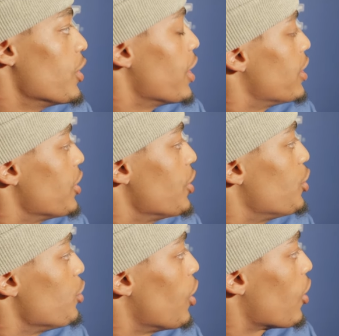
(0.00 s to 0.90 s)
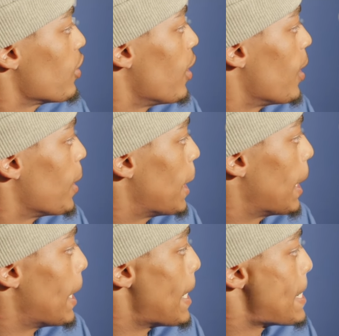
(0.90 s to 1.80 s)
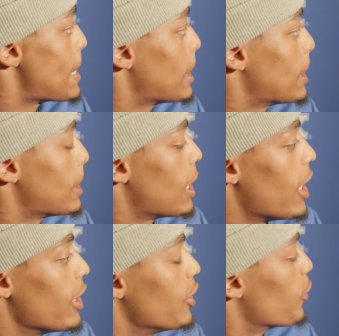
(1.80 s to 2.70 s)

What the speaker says: you get to the 2 yard line and